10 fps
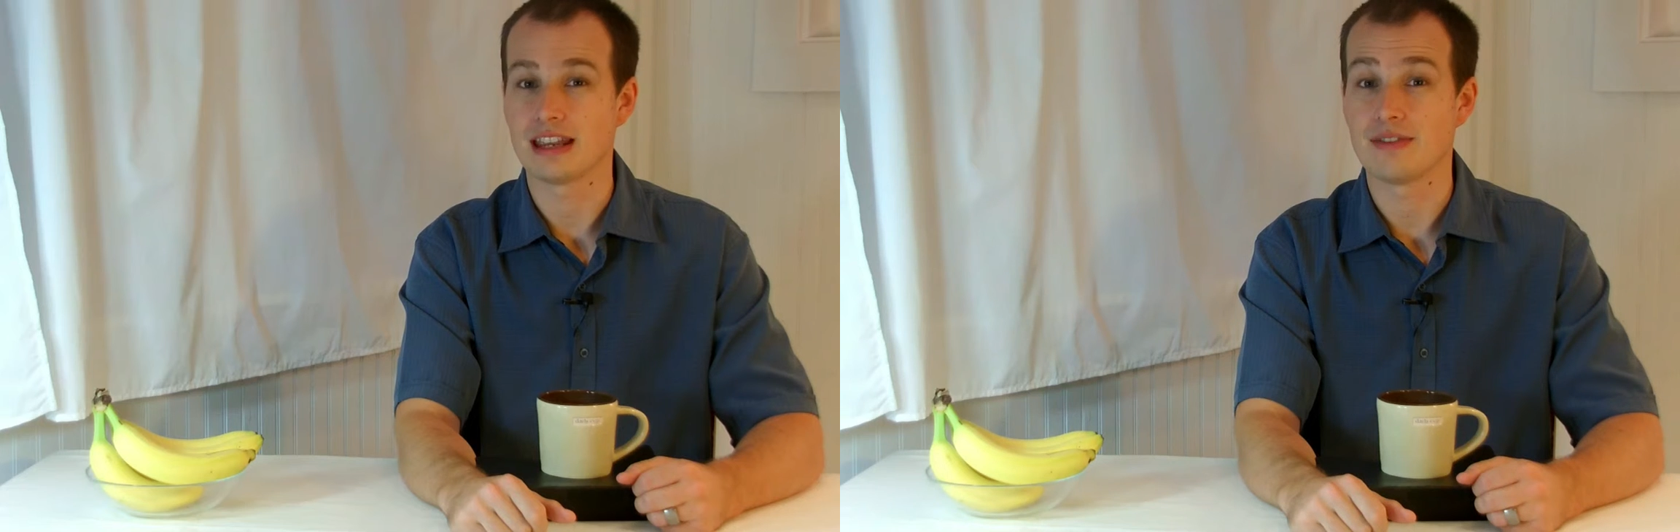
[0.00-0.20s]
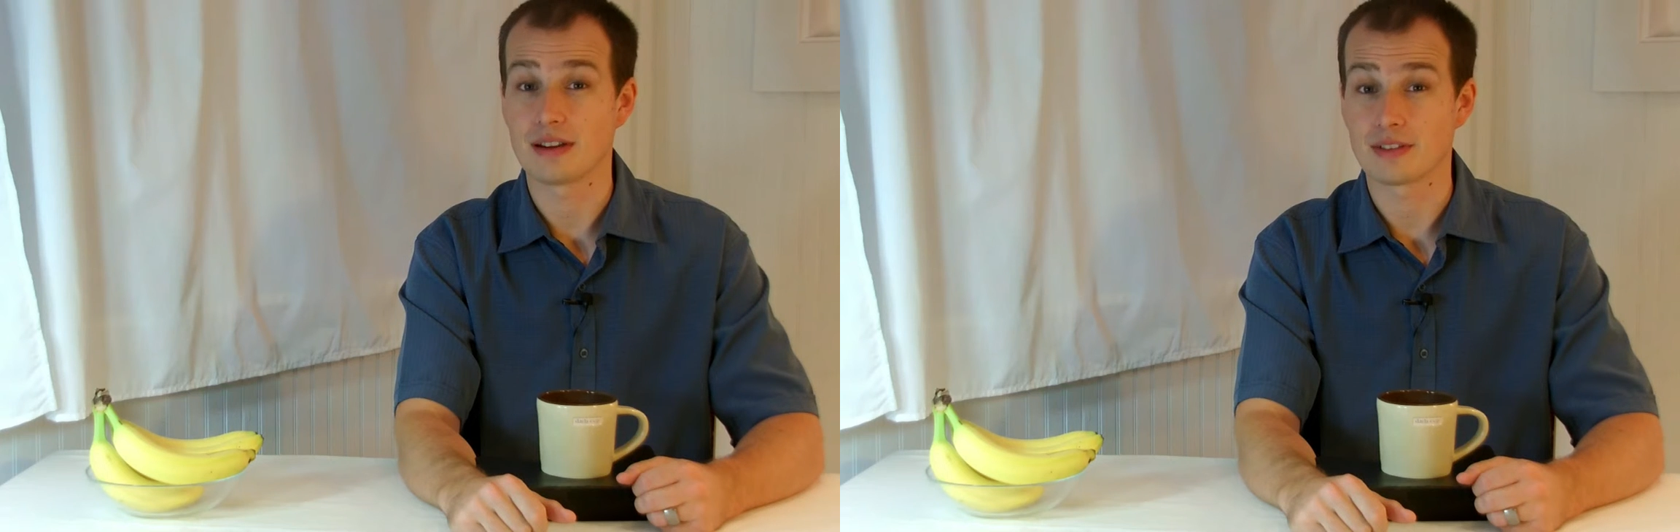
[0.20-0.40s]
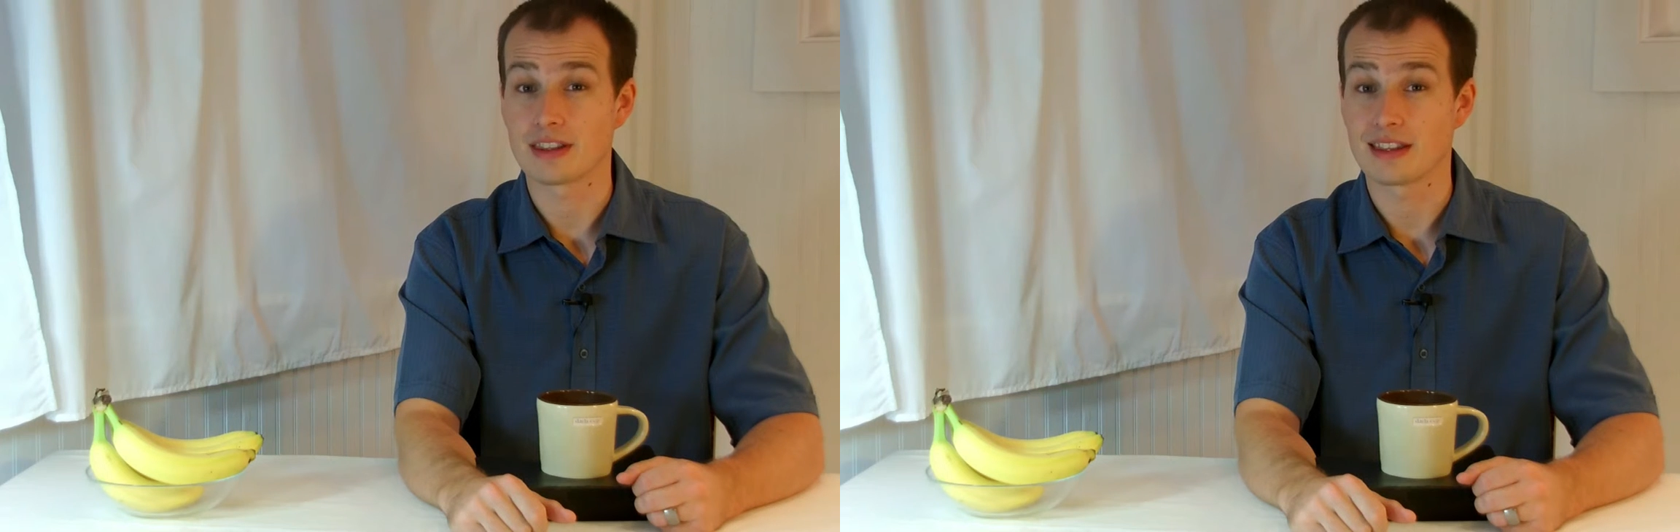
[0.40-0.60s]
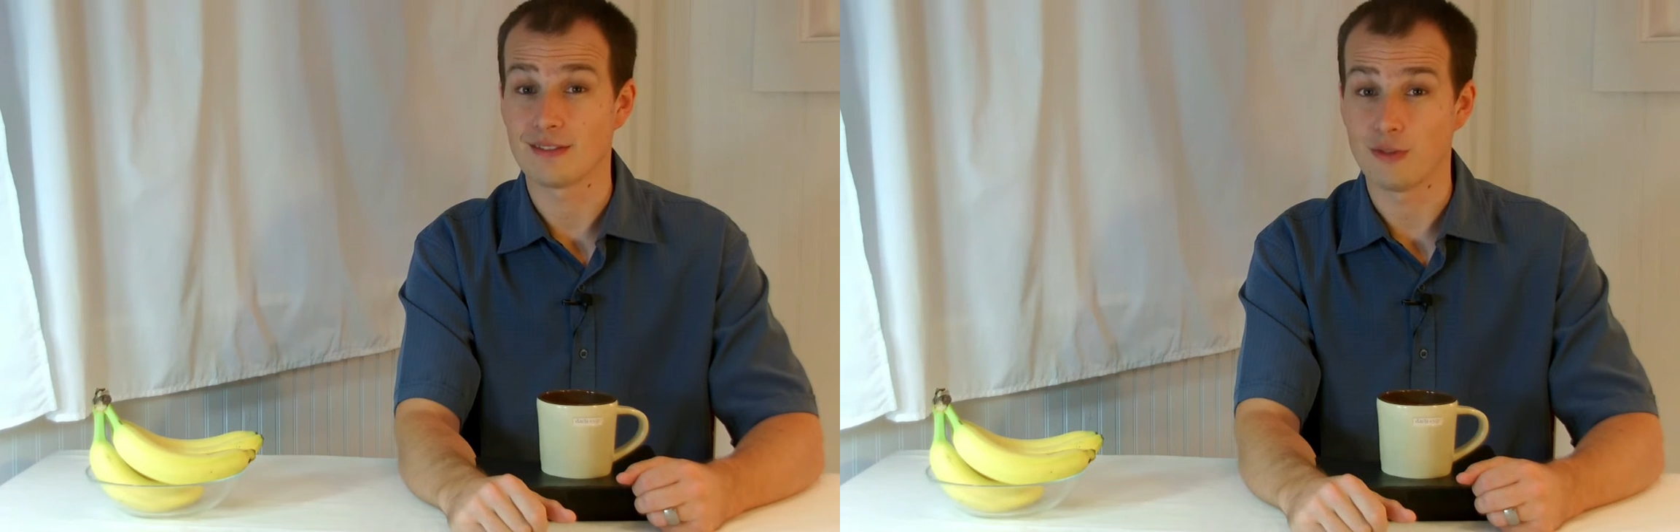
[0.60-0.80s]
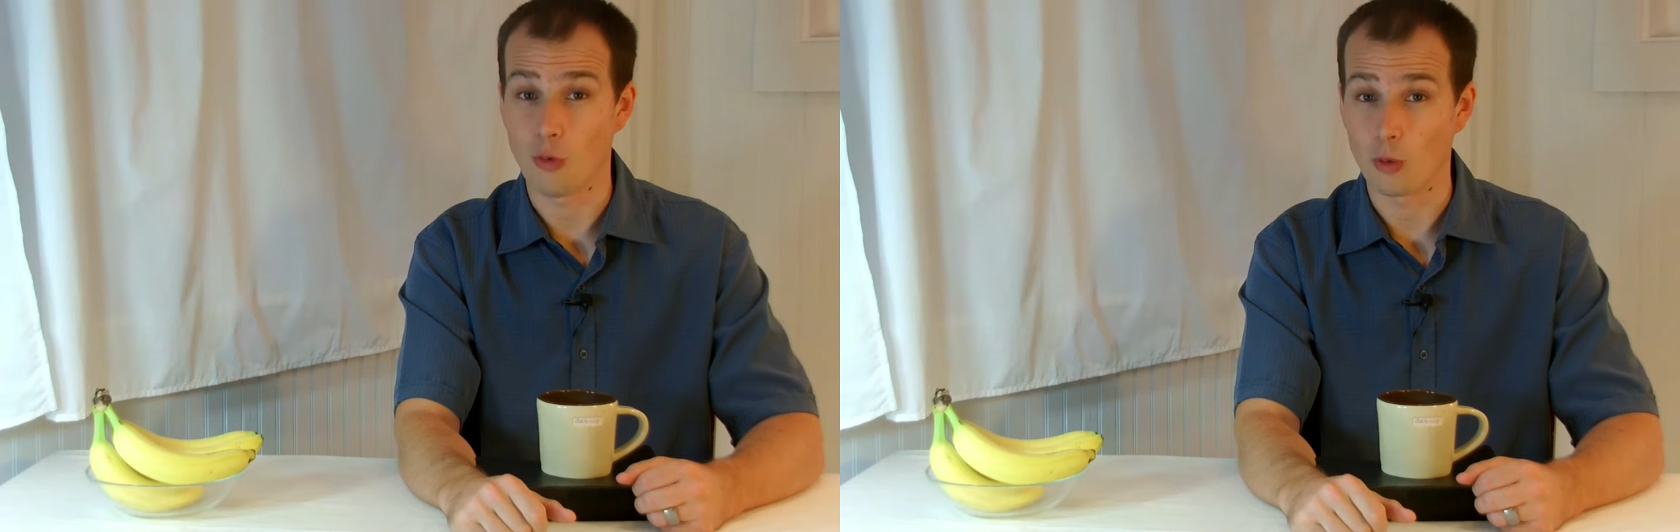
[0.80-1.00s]
gave everything
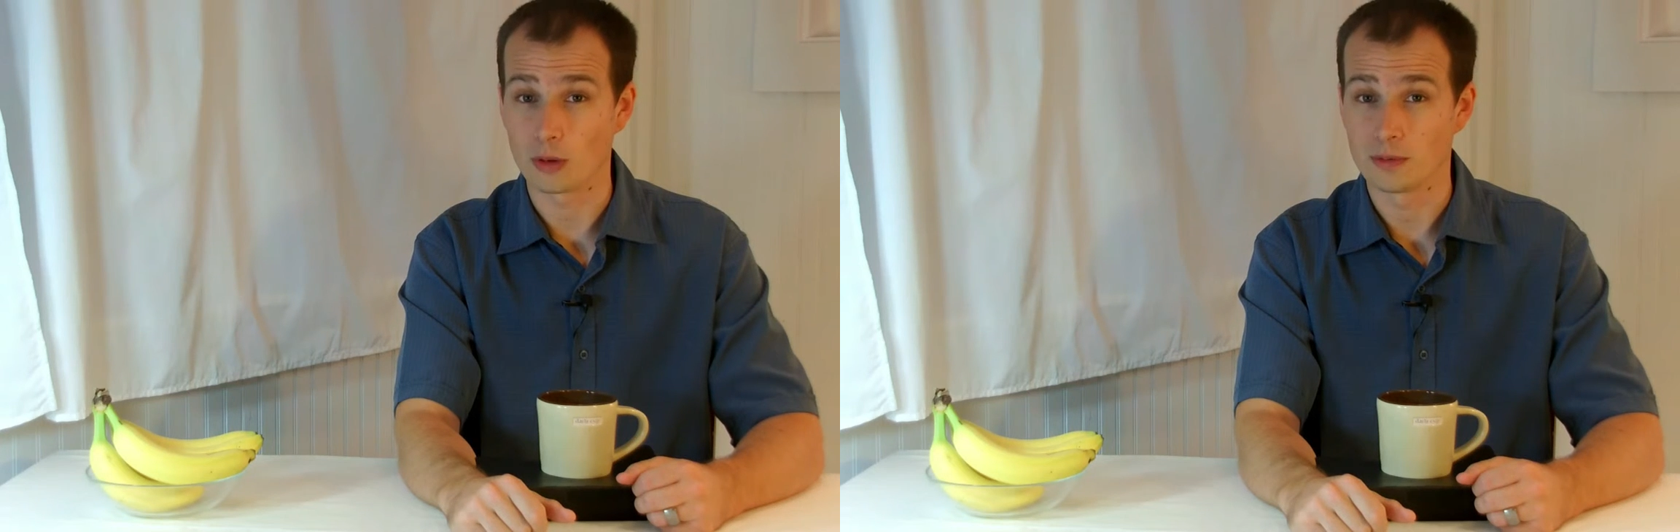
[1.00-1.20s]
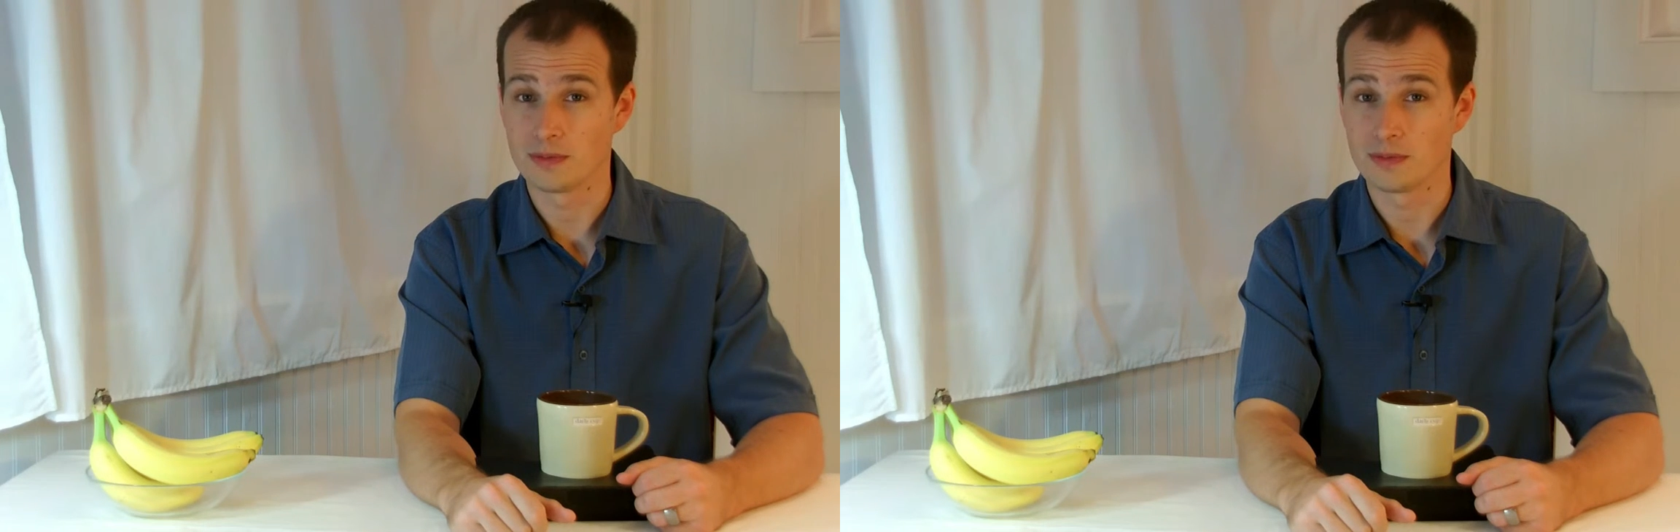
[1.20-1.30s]
for.